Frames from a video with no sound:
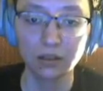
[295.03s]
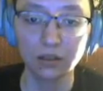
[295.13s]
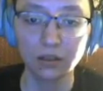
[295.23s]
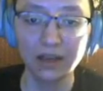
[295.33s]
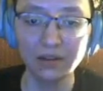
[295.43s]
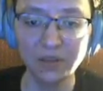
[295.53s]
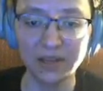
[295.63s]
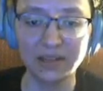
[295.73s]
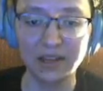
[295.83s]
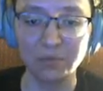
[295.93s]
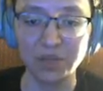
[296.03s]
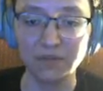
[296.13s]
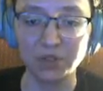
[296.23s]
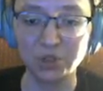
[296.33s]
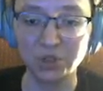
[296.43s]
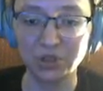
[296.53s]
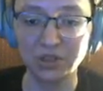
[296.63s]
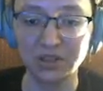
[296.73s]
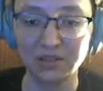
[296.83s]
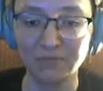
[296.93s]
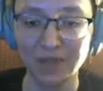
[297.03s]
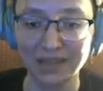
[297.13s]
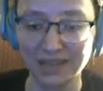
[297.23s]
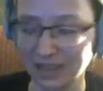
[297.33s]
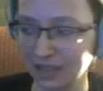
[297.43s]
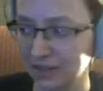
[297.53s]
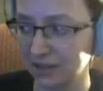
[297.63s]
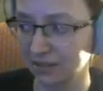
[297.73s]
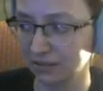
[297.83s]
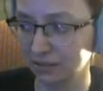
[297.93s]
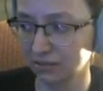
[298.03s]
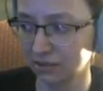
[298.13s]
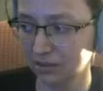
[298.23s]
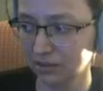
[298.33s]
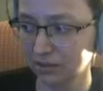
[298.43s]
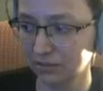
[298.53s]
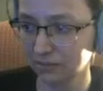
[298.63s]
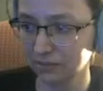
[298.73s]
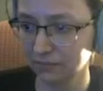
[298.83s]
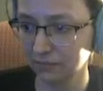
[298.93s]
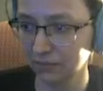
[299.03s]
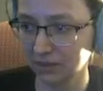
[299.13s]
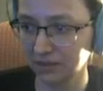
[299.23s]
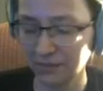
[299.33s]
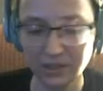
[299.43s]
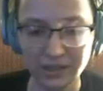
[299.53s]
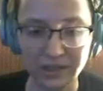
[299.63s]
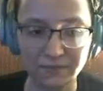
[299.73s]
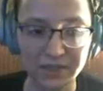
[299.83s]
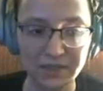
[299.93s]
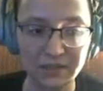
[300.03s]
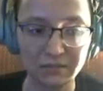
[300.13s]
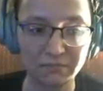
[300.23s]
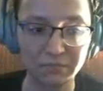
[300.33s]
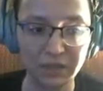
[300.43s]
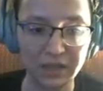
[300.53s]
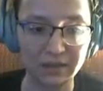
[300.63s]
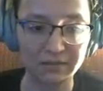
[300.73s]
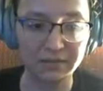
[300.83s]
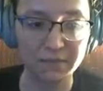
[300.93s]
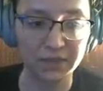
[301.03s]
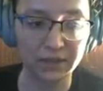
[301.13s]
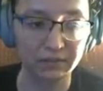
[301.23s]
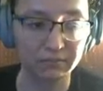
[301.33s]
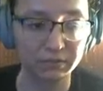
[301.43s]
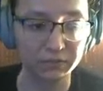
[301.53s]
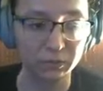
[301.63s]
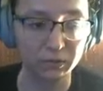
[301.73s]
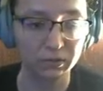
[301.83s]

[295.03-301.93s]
I knew that name, David Szymanski. I feel like I've played something before.